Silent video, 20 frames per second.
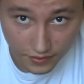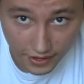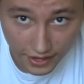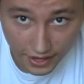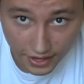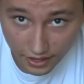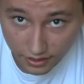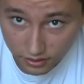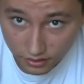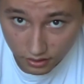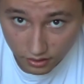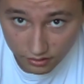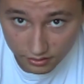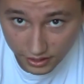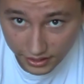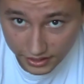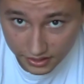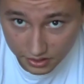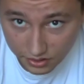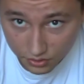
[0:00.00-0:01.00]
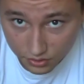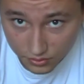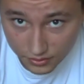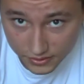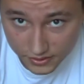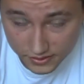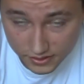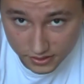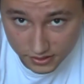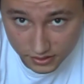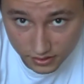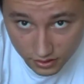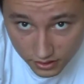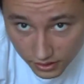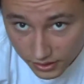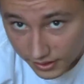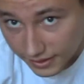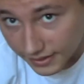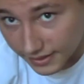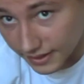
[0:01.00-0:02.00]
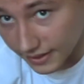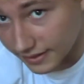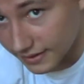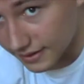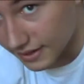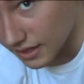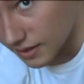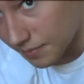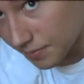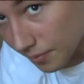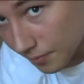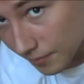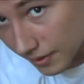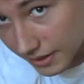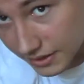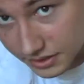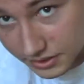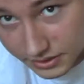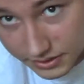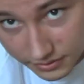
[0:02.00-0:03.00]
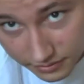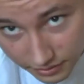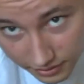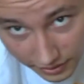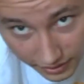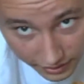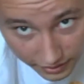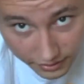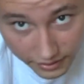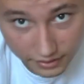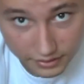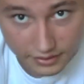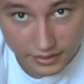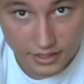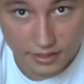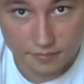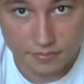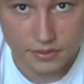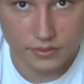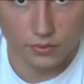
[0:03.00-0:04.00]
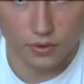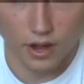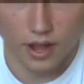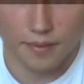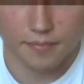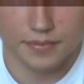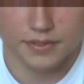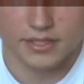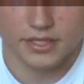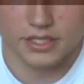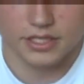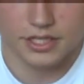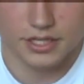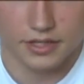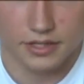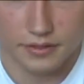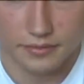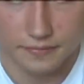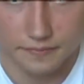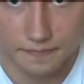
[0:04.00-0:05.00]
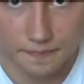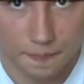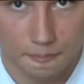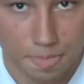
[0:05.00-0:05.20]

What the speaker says: that, all I do is get deep in a deep squat position.